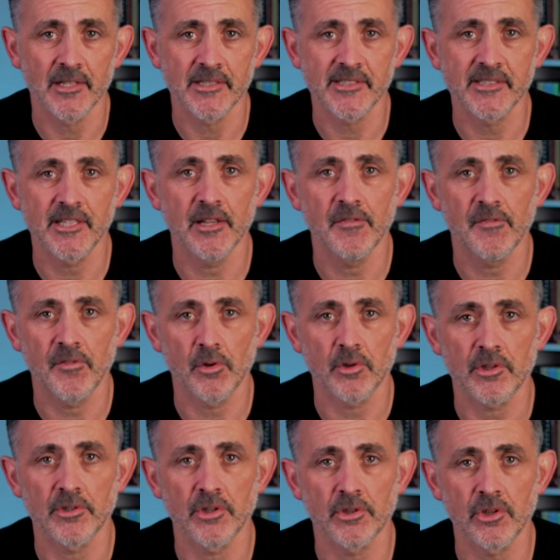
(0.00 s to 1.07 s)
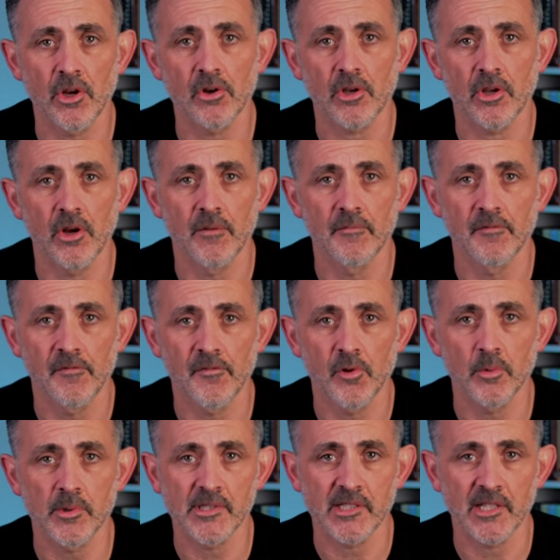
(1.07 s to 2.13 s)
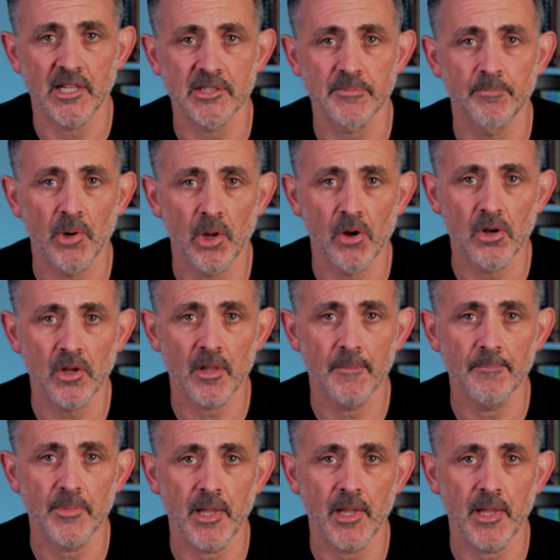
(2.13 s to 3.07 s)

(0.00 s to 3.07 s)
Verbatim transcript: stevefaulkner.com forward slash blog.